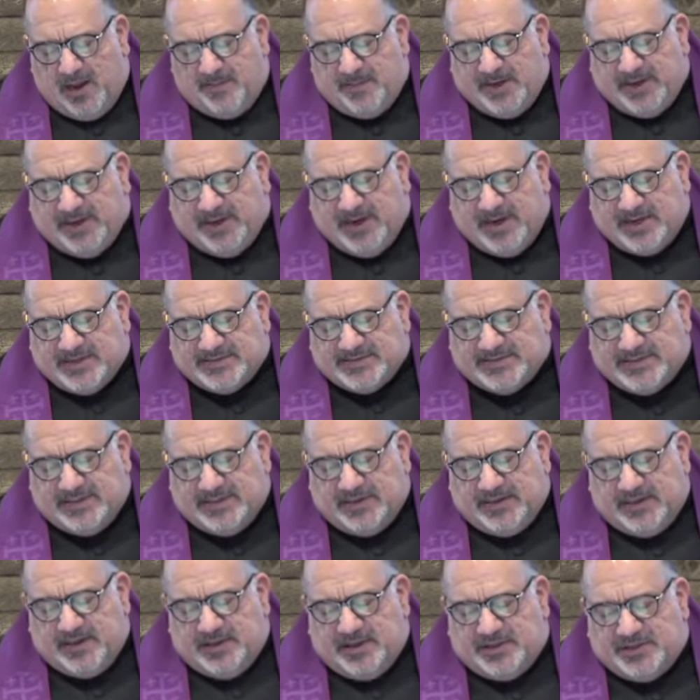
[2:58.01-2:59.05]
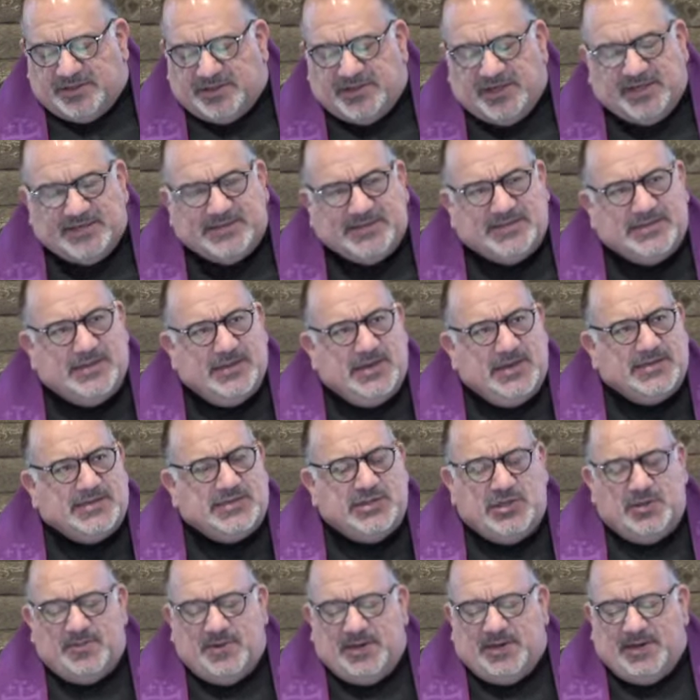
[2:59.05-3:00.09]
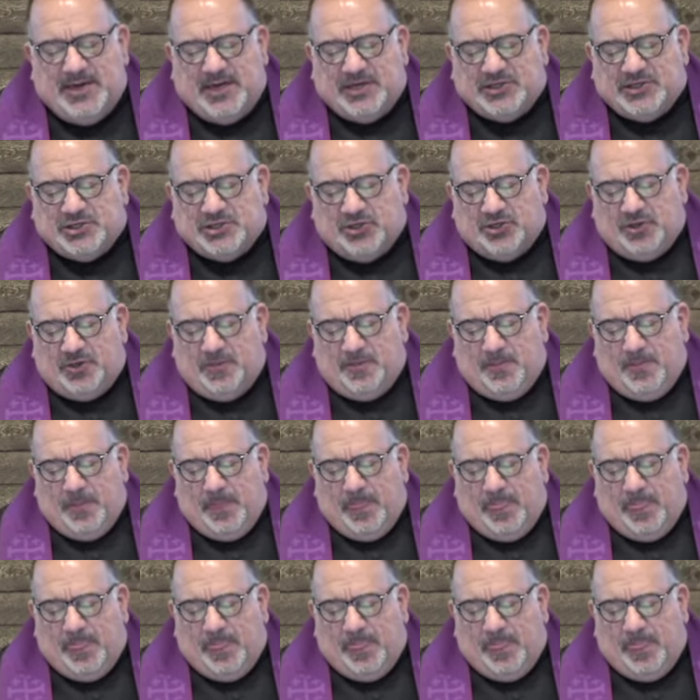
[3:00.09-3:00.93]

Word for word: Because just as human nature,